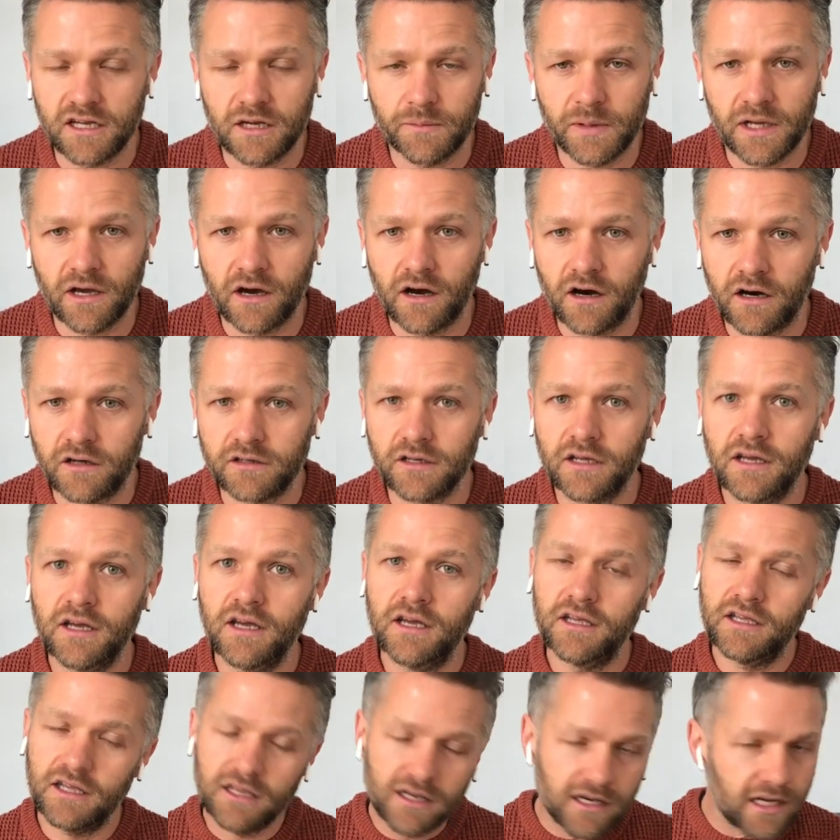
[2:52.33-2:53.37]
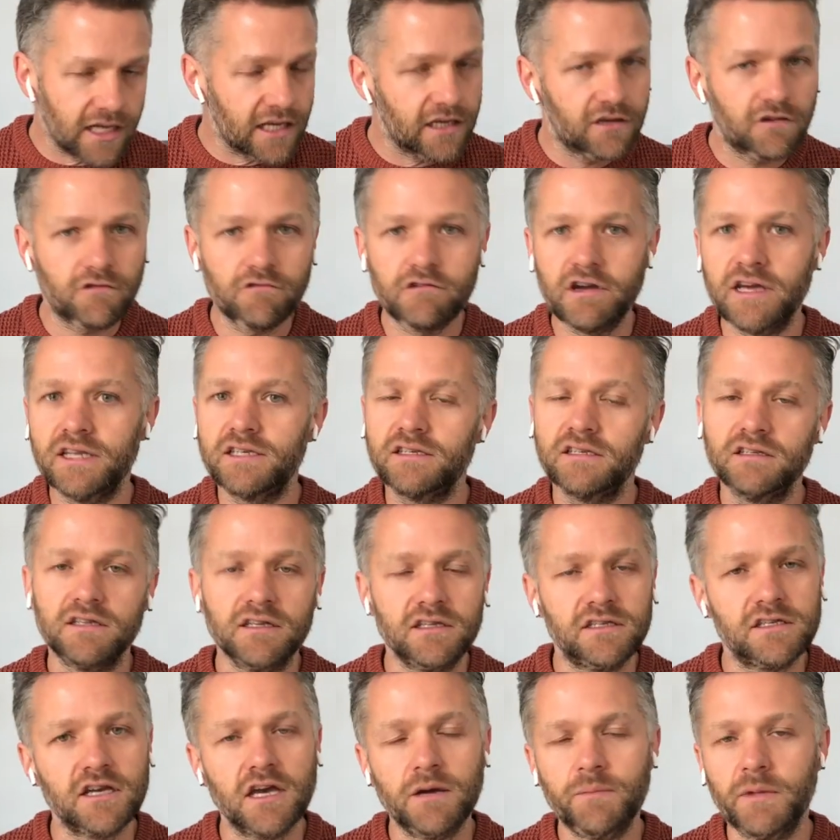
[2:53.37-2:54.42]
to be hard. You need grit and
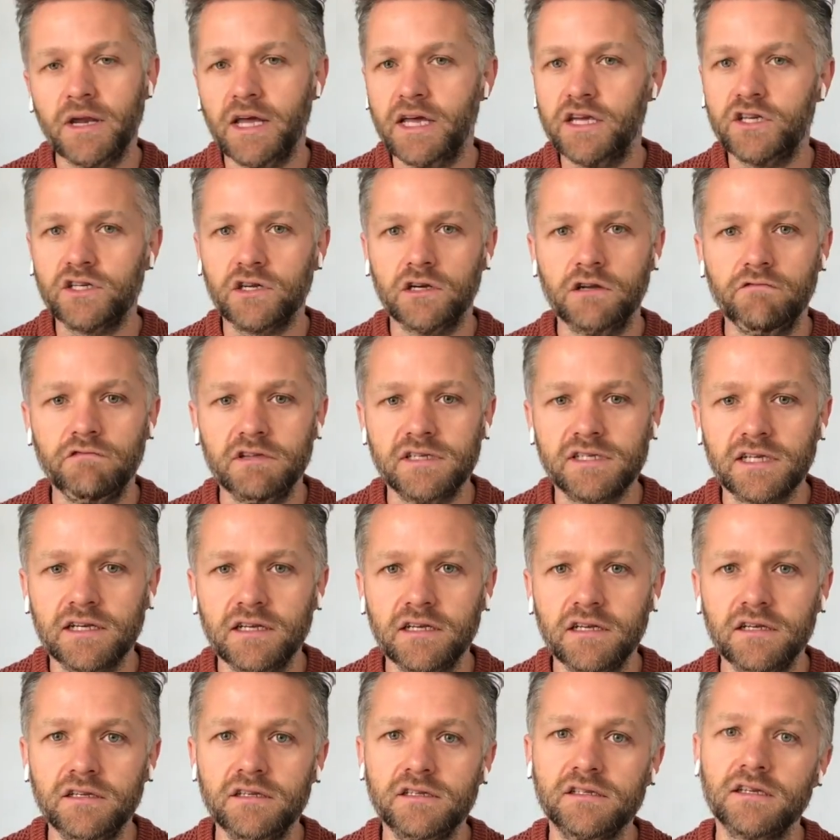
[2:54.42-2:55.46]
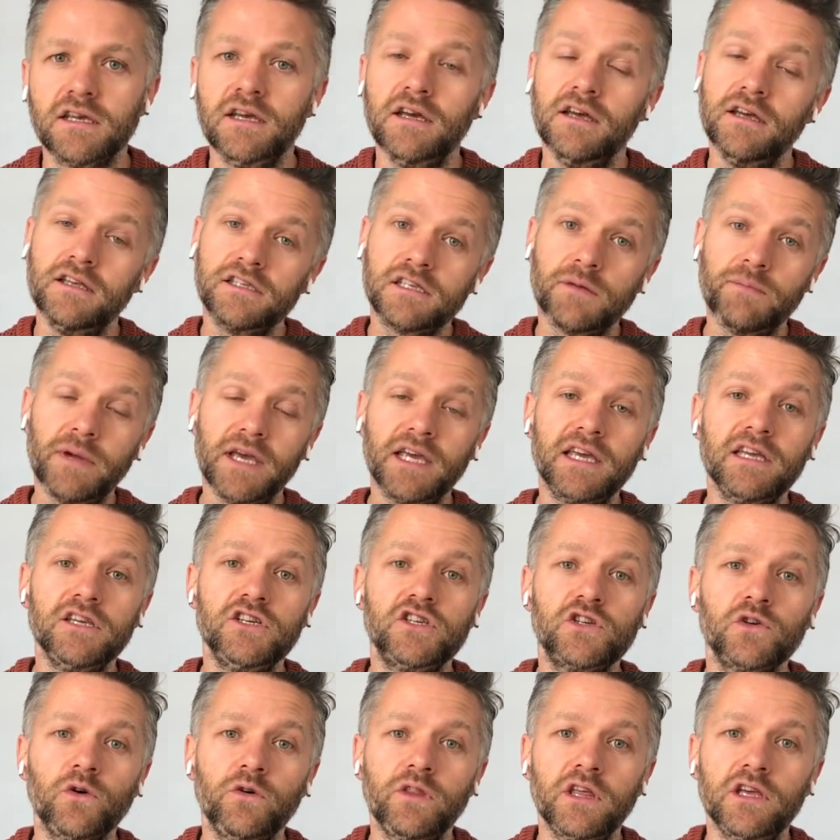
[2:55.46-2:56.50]
determination and resilience. So making
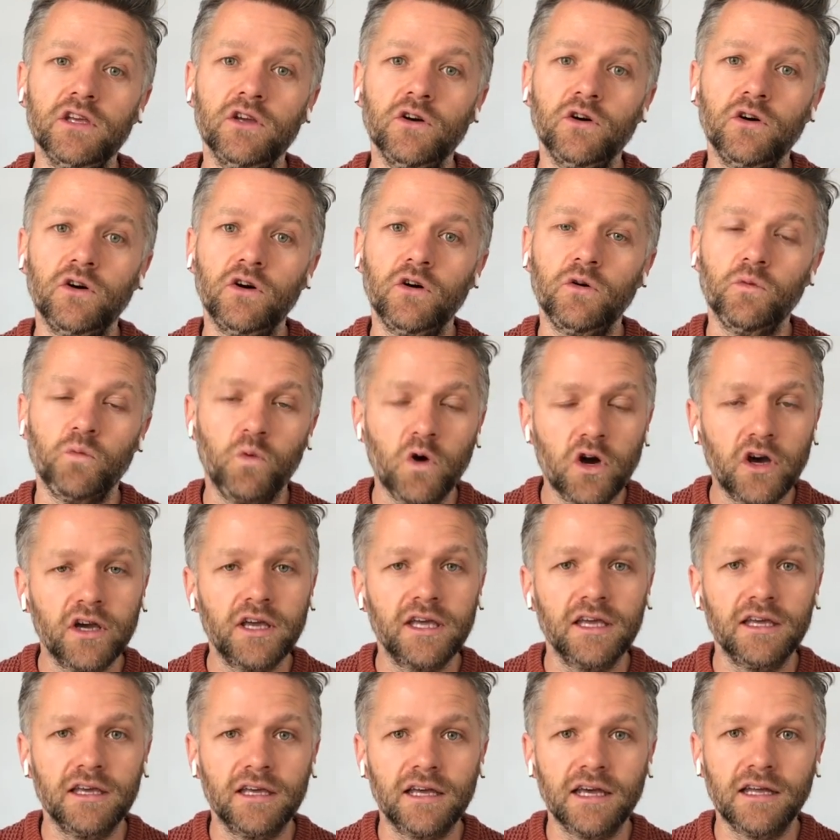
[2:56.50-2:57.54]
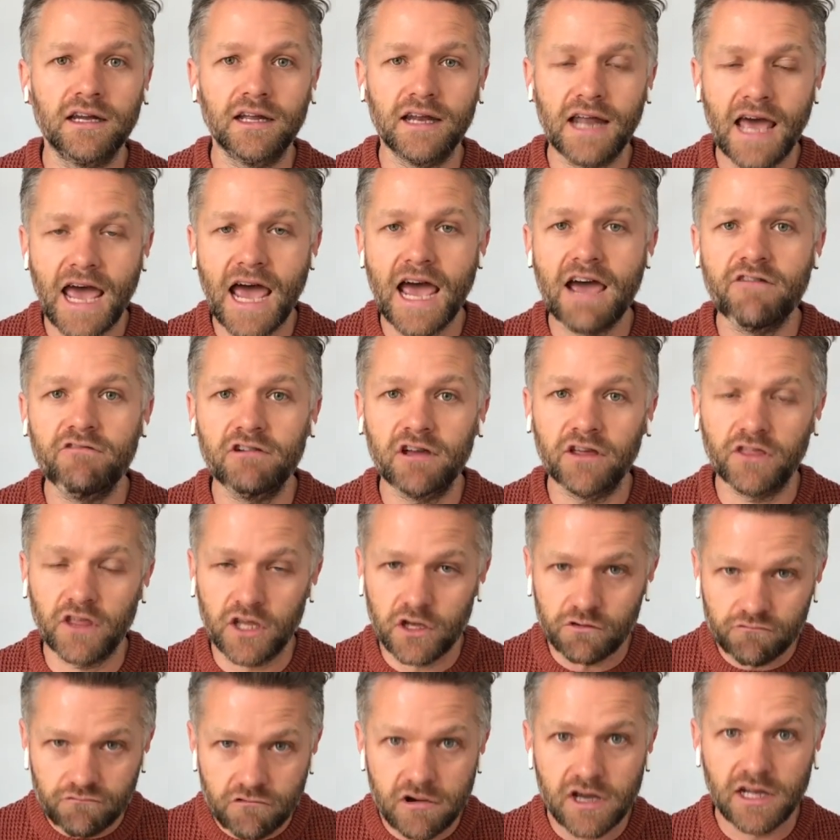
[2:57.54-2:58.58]
sure that you're working in an area that you
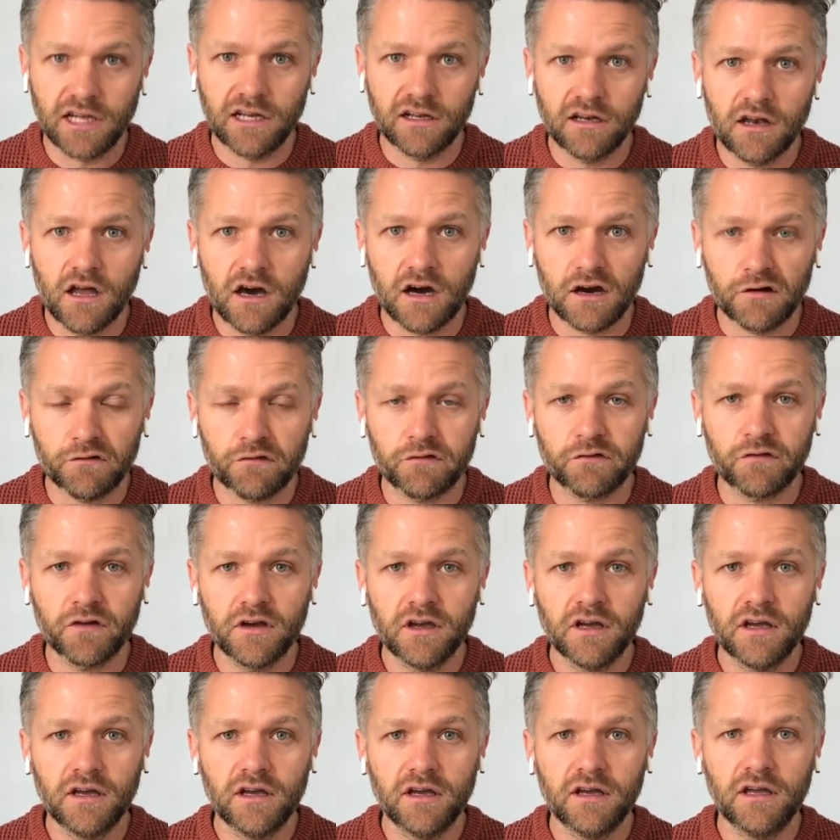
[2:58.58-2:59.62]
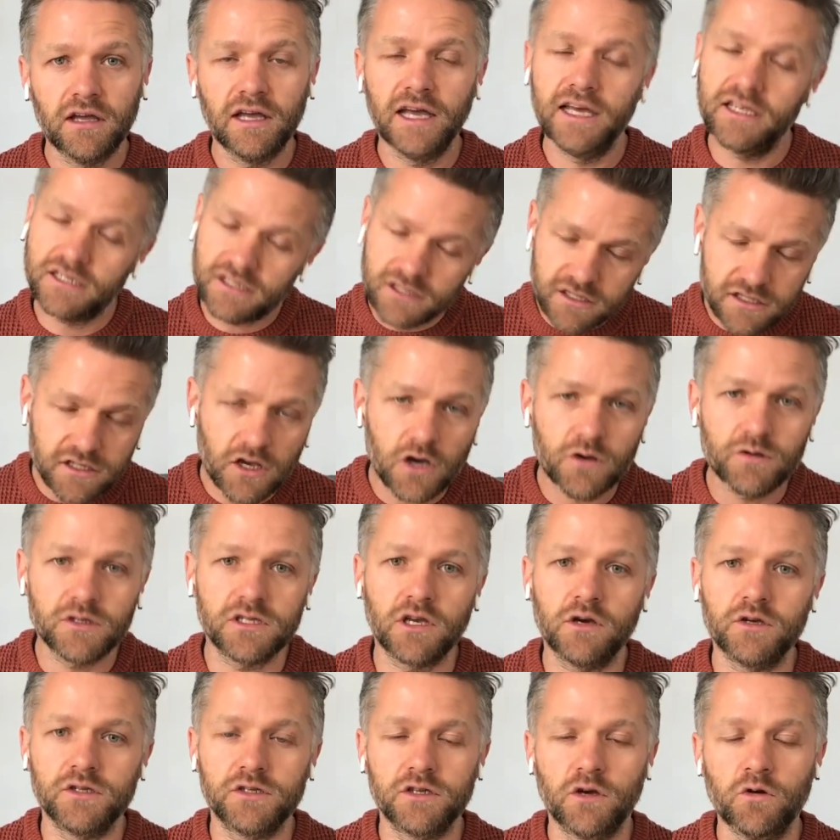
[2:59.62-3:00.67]
really love is so
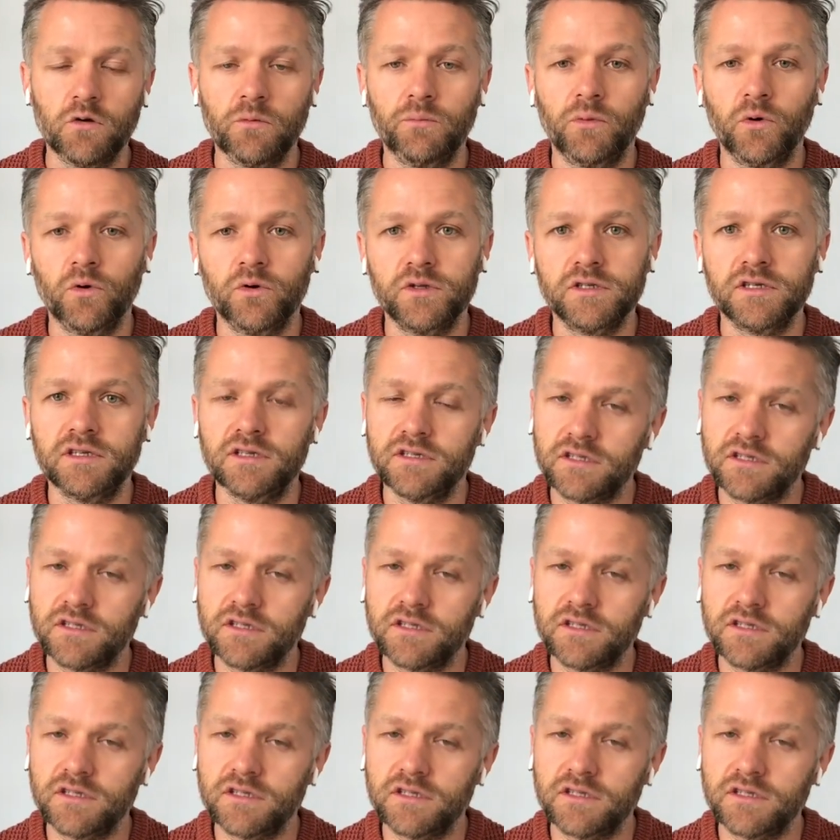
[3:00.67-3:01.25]
important.